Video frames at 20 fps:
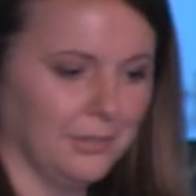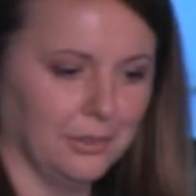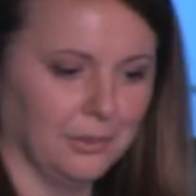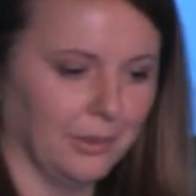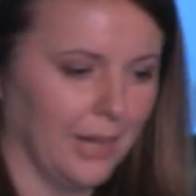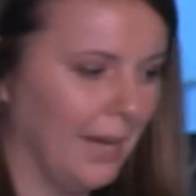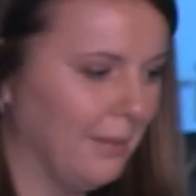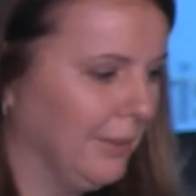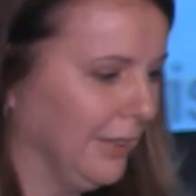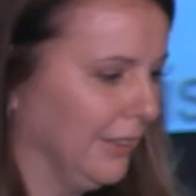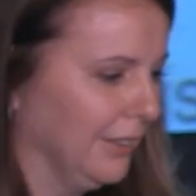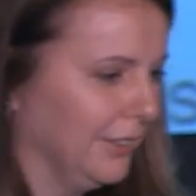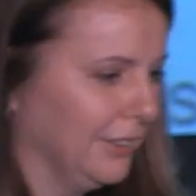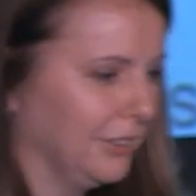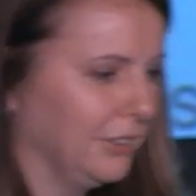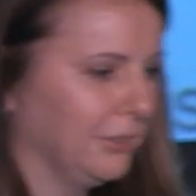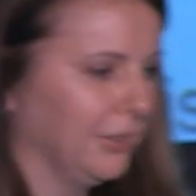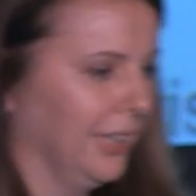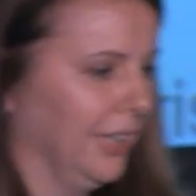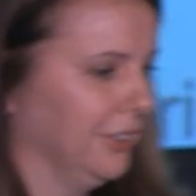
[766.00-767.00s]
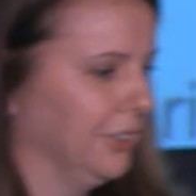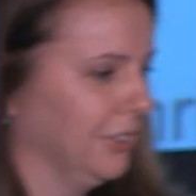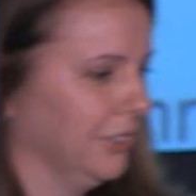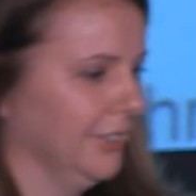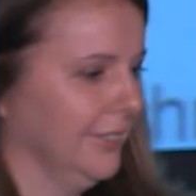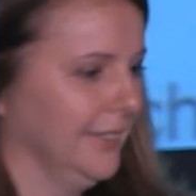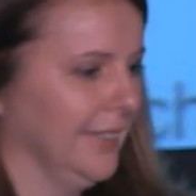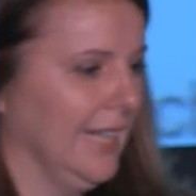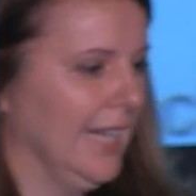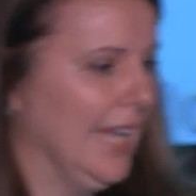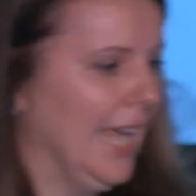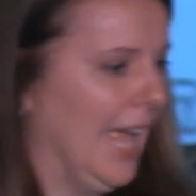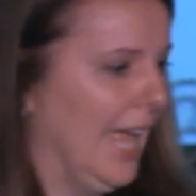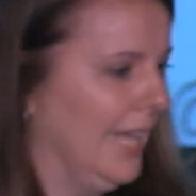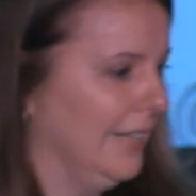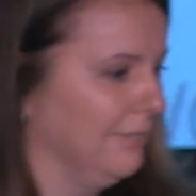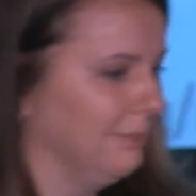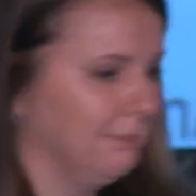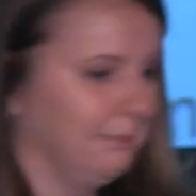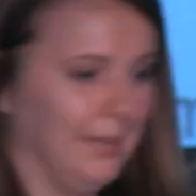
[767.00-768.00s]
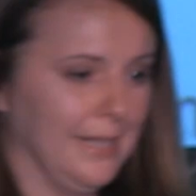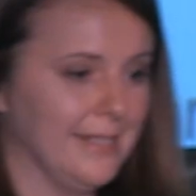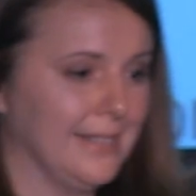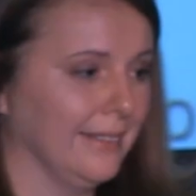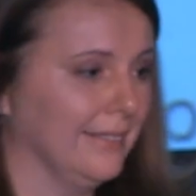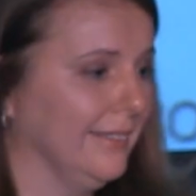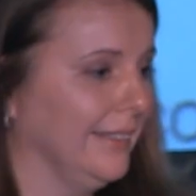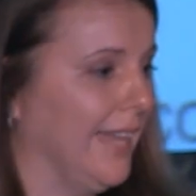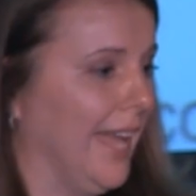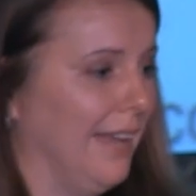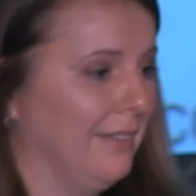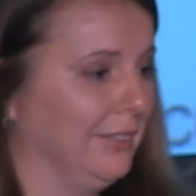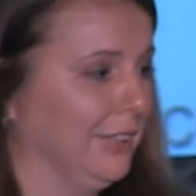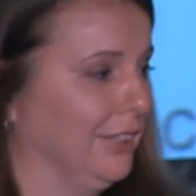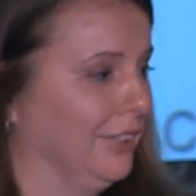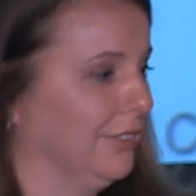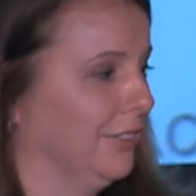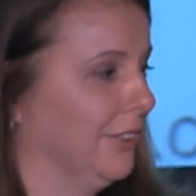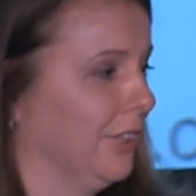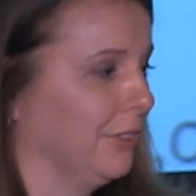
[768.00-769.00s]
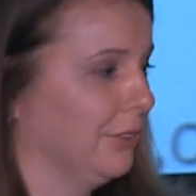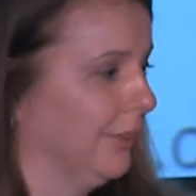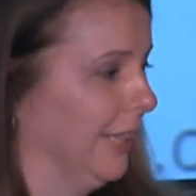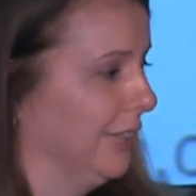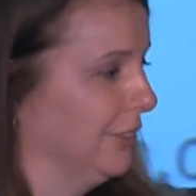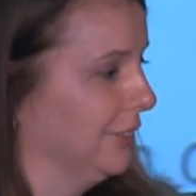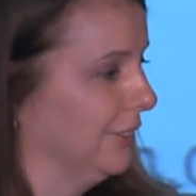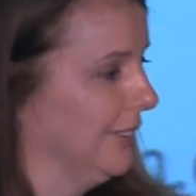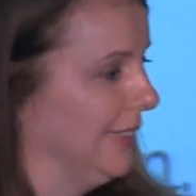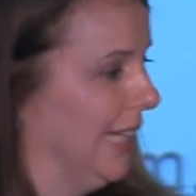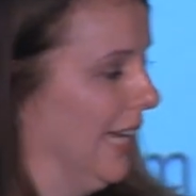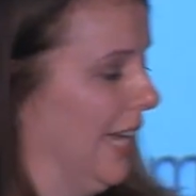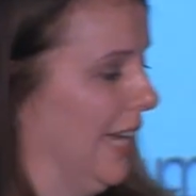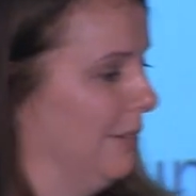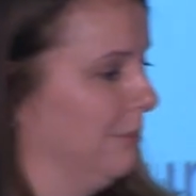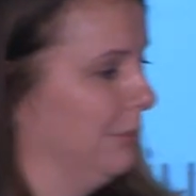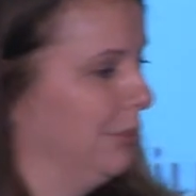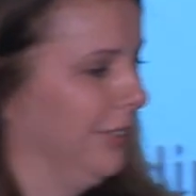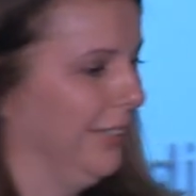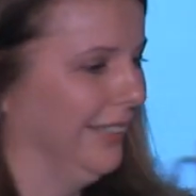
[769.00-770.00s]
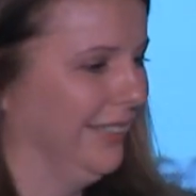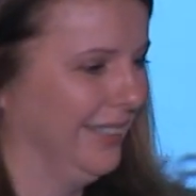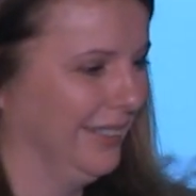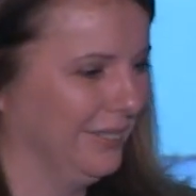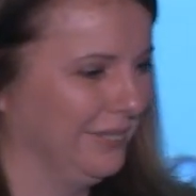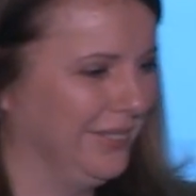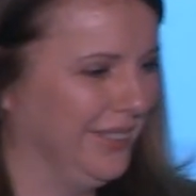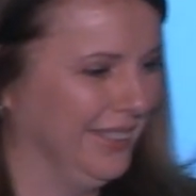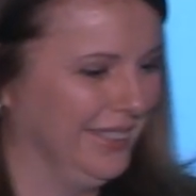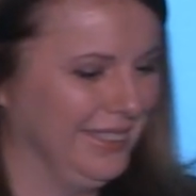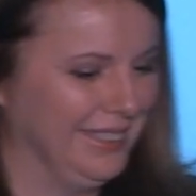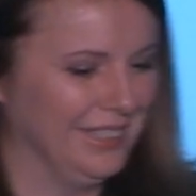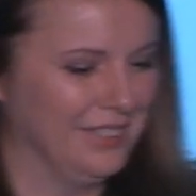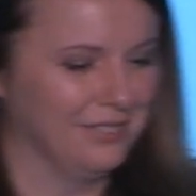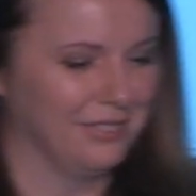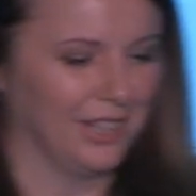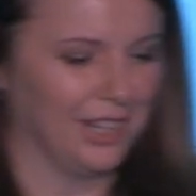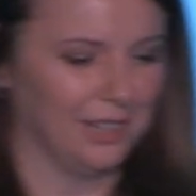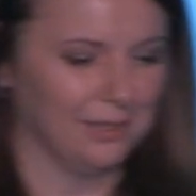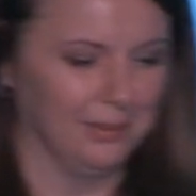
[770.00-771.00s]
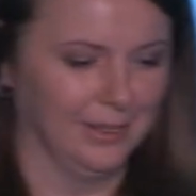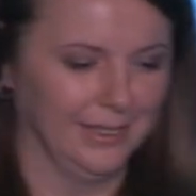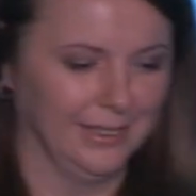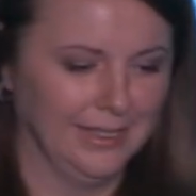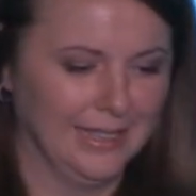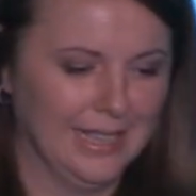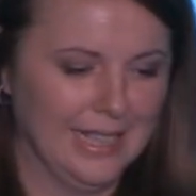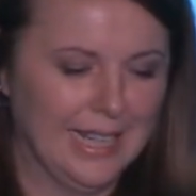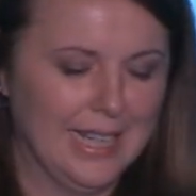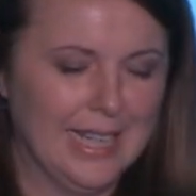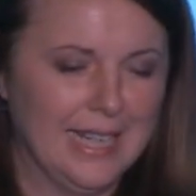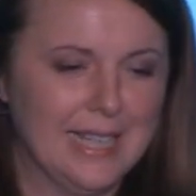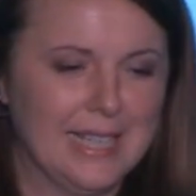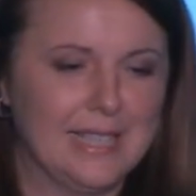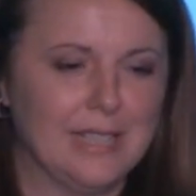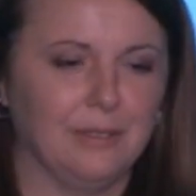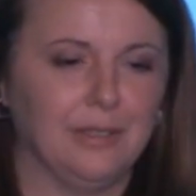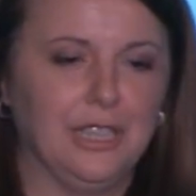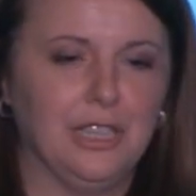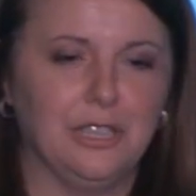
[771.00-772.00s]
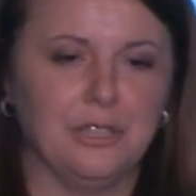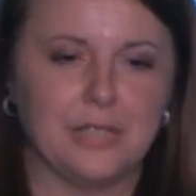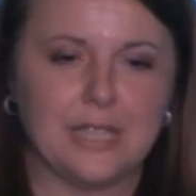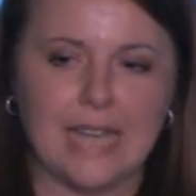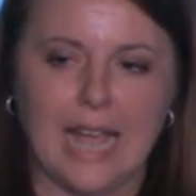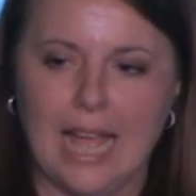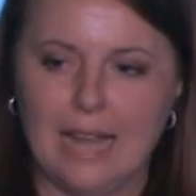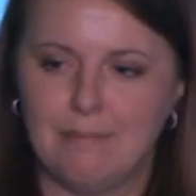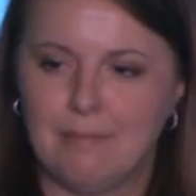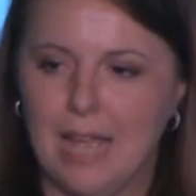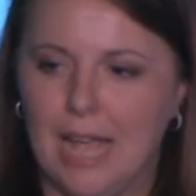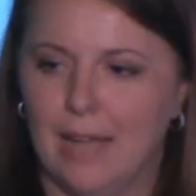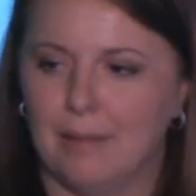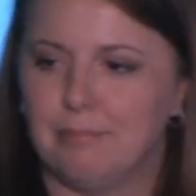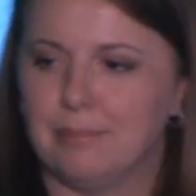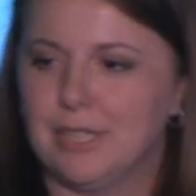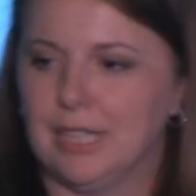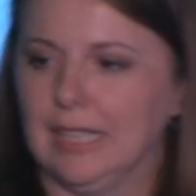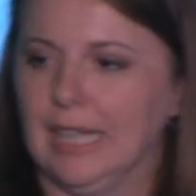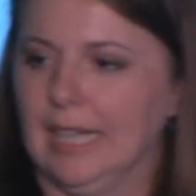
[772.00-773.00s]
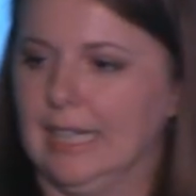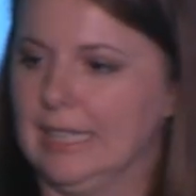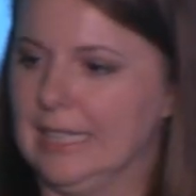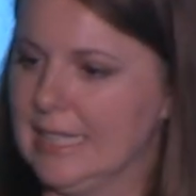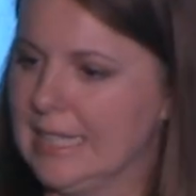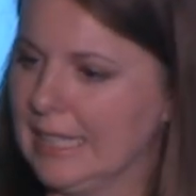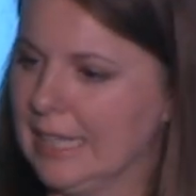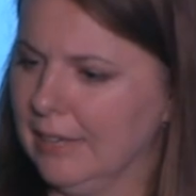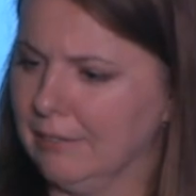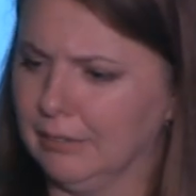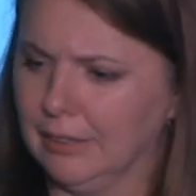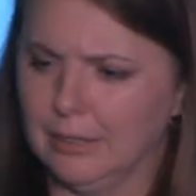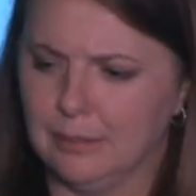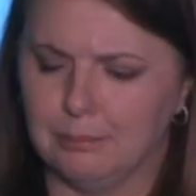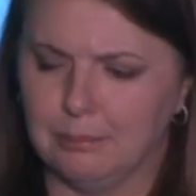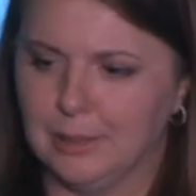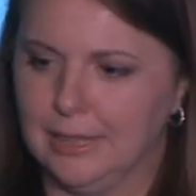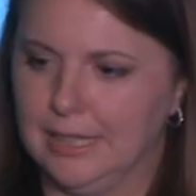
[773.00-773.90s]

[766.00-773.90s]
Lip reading: grabbing the good credentials and basically having a grand old time within the environment. So he used Nmap to kind of discover it,